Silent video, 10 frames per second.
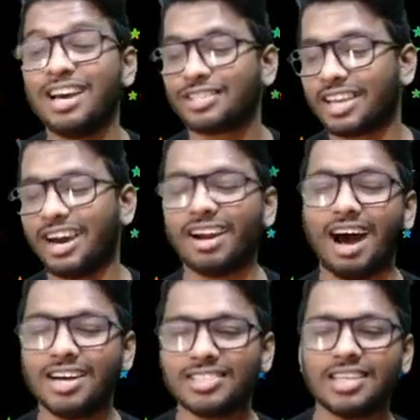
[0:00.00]
So here
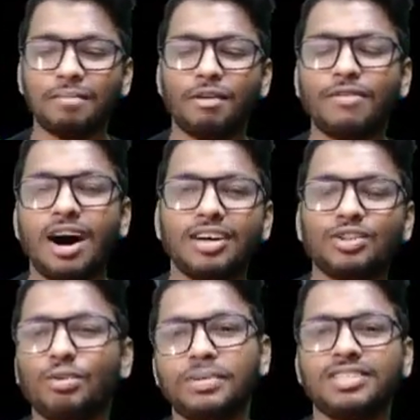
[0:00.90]
are some of our
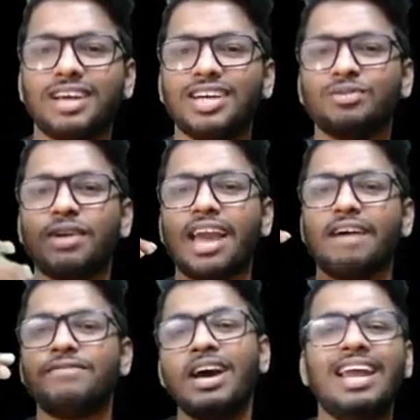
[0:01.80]
superstars. We
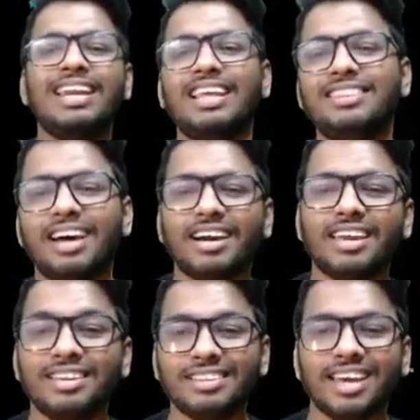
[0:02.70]
have
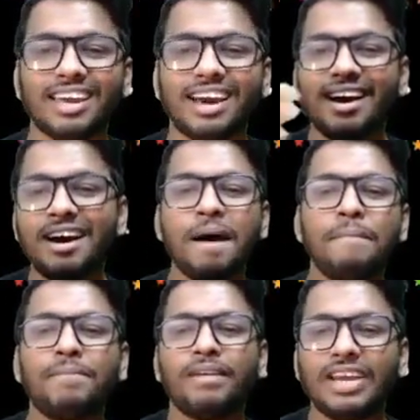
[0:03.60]
Nithyagya
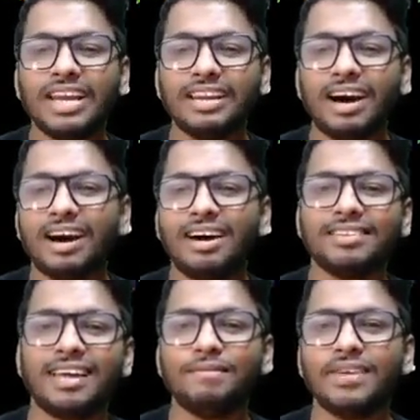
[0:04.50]
Praveena,
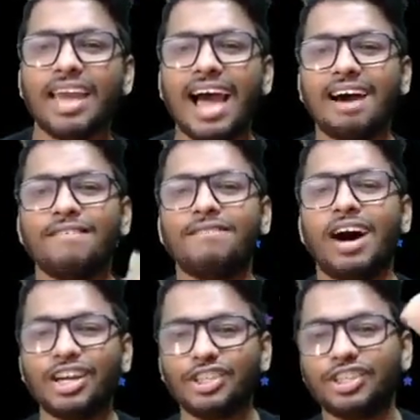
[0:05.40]
then we have
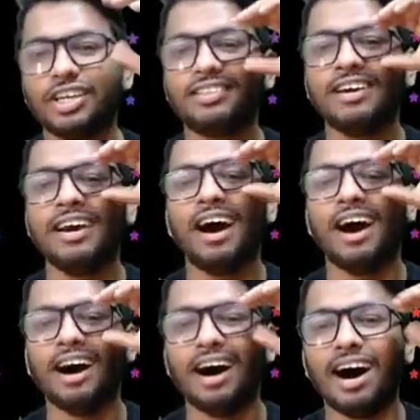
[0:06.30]
Harshit,
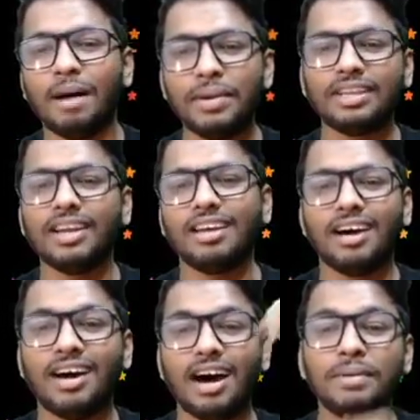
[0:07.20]
Abhigna,
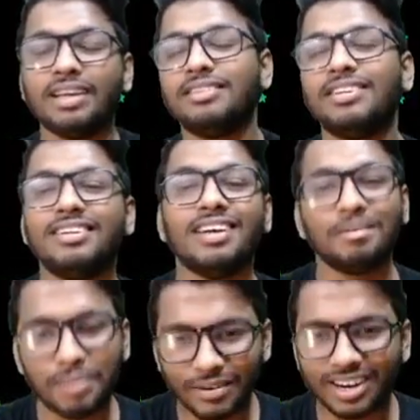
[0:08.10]
Havinandan,
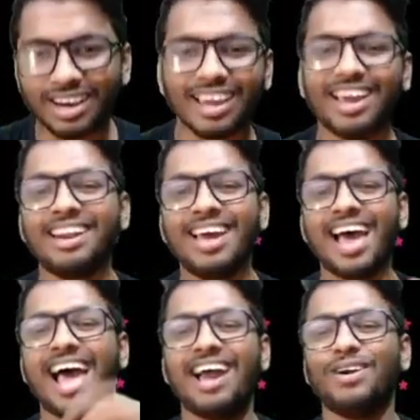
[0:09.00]
Praveena again,
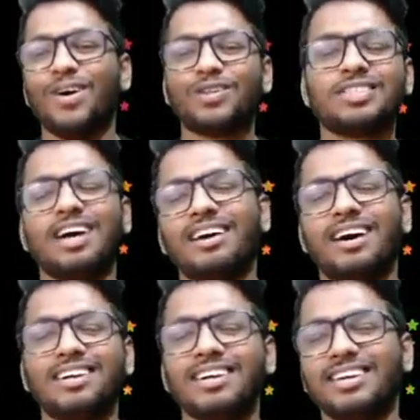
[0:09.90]
and also
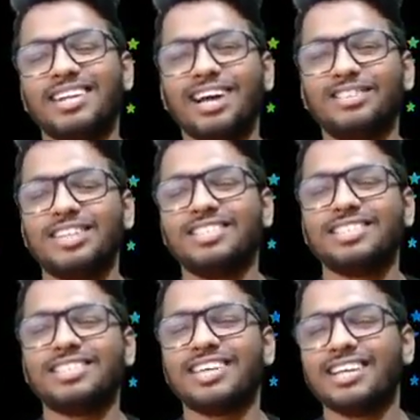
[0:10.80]
Sahana.
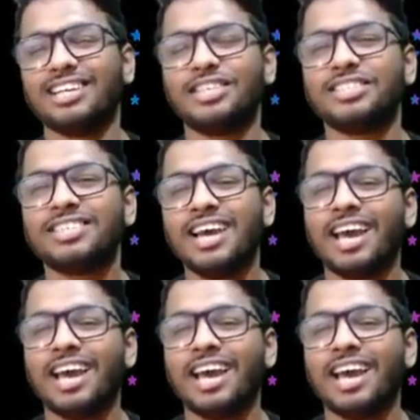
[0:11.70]
Congratulations, guys, congratulations.